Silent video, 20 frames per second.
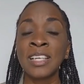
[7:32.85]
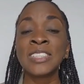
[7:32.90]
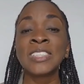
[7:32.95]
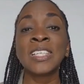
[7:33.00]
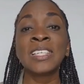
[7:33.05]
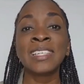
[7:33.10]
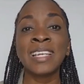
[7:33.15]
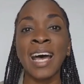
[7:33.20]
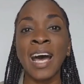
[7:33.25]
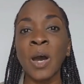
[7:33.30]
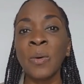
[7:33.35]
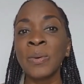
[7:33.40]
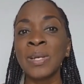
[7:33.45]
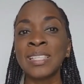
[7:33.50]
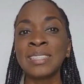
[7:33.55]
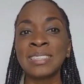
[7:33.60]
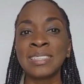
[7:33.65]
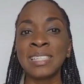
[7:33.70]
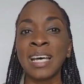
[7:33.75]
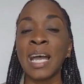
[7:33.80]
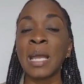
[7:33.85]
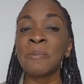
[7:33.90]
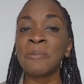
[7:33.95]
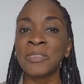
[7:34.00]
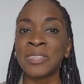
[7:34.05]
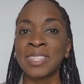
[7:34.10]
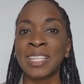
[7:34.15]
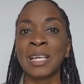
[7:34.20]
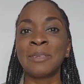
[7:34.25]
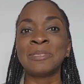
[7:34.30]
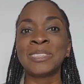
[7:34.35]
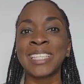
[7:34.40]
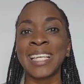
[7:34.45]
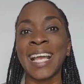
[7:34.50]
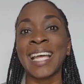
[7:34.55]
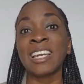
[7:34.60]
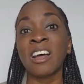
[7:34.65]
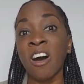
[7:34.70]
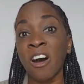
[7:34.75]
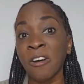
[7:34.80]
So now it's time for them to
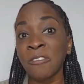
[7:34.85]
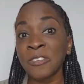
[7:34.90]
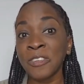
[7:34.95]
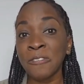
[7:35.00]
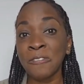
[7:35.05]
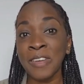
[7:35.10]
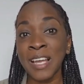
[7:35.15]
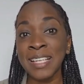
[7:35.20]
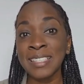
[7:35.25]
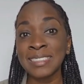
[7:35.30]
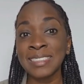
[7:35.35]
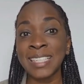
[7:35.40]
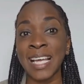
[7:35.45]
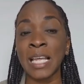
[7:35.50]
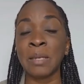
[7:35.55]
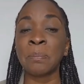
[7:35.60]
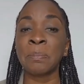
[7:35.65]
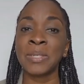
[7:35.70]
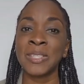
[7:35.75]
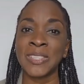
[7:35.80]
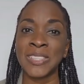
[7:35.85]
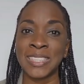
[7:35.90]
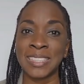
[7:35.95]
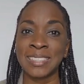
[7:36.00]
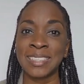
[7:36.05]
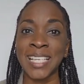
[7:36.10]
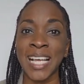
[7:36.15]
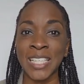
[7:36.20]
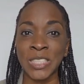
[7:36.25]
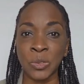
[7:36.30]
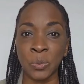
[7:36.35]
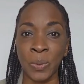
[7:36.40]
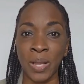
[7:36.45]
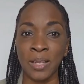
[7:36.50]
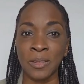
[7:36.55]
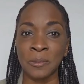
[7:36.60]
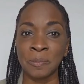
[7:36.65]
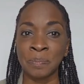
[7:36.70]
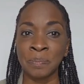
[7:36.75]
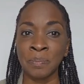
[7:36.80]
get off the fence and purchase as
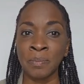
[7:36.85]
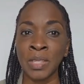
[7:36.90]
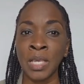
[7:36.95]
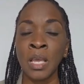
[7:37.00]
well.